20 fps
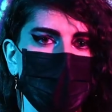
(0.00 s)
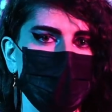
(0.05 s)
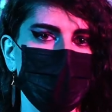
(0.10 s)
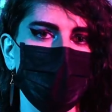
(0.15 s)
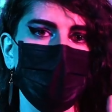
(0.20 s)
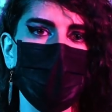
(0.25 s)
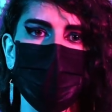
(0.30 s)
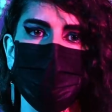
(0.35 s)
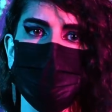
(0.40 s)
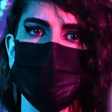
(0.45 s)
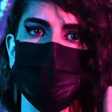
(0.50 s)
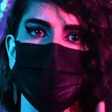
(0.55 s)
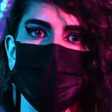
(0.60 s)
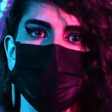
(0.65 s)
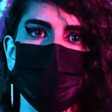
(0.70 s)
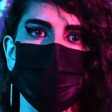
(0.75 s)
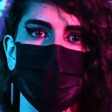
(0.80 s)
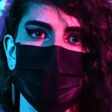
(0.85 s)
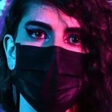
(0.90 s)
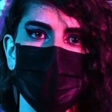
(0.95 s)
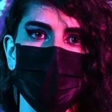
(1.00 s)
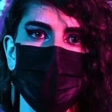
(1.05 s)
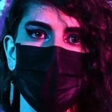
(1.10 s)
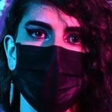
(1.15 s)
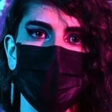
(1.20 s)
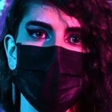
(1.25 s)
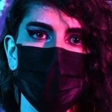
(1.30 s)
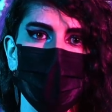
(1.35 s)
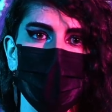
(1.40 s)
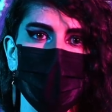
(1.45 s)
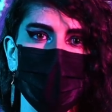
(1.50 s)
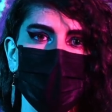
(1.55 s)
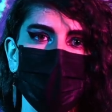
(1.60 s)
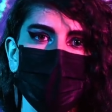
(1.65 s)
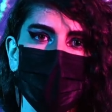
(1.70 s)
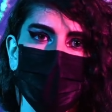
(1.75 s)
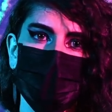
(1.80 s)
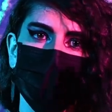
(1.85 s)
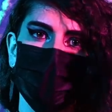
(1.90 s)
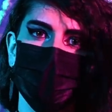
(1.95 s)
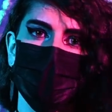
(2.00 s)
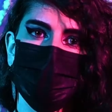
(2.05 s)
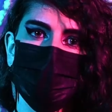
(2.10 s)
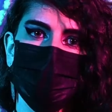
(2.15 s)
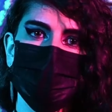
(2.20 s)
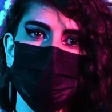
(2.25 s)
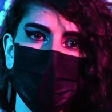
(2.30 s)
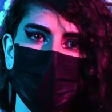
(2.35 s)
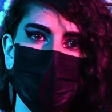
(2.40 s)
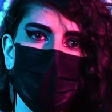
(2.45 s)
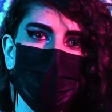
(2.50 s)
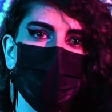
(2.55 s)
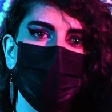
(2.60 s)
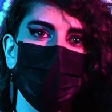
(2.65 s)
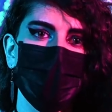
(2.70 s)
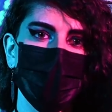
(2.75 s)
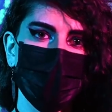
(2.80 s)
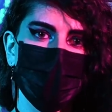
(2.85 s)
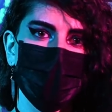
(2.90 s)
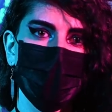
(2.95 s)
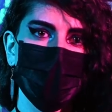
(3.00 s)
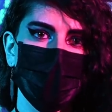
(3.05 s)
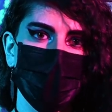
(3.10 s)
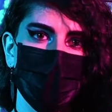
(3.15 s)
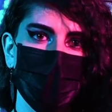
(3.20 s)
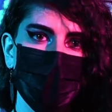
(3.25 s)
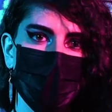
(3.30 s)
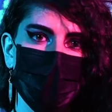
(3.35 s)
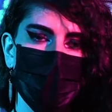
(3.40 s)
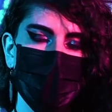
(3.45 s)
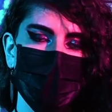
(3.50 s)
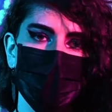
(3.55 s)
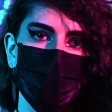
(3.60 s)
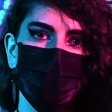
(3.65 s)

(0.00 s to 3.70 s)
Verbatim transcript: One really quick tip of the day if you don't want to burn like this,